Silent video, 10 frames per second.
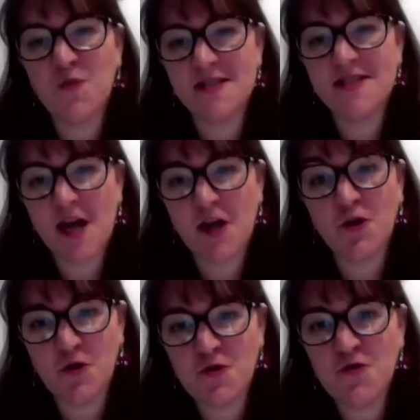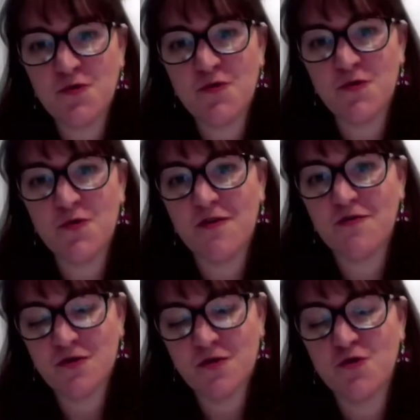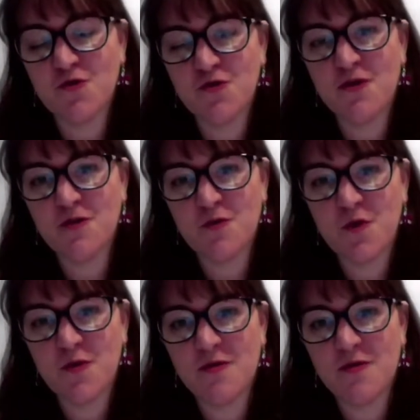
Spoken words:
like you who have a solution at the moment,